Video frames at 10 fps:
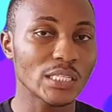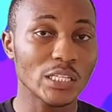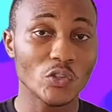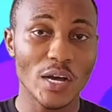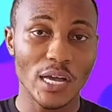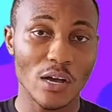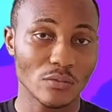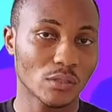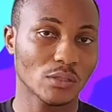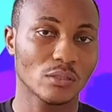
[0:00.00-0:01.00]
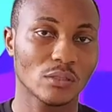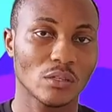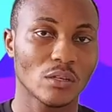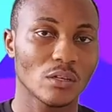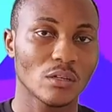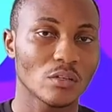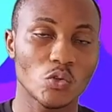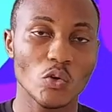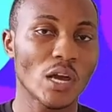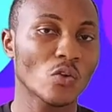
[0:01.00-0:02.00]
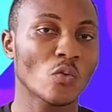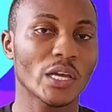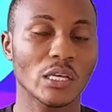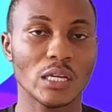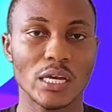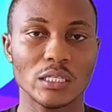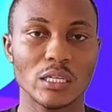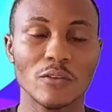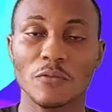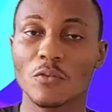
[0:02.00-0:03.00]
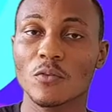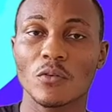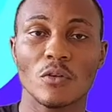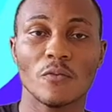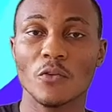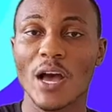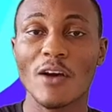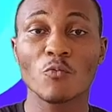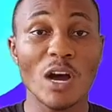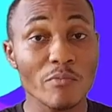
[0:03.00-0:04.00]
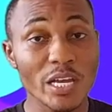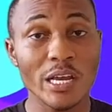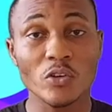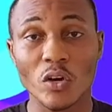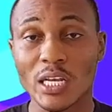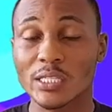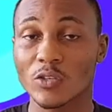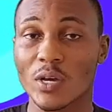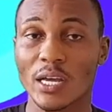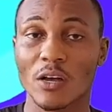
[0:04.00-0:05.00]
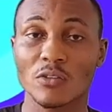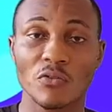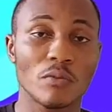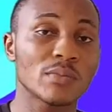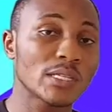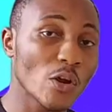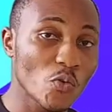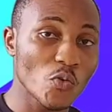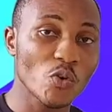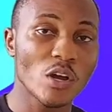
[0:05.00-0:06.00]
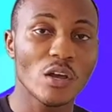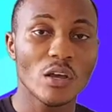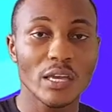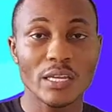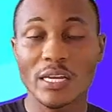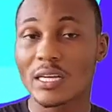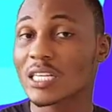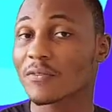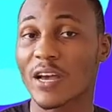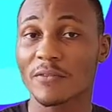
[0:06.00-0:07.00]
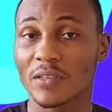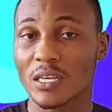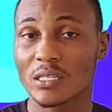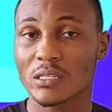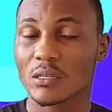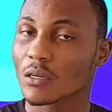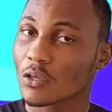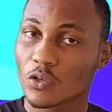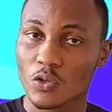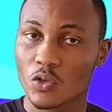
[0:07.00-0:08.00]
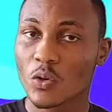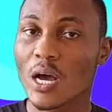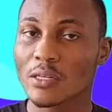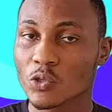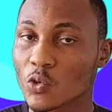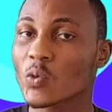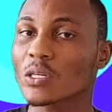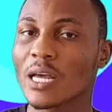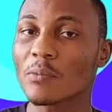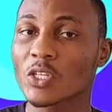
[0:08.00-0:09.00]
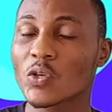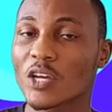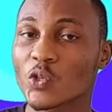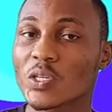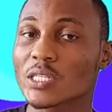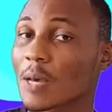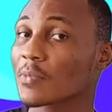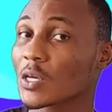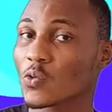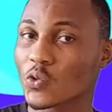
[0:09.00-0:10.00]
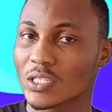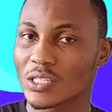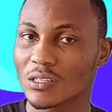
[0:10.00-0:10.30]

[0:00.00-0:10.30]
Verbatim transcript: in your account, so you are not working hard. If you have $1 million in your account from zero in the next 5 years, that means you are doing something good.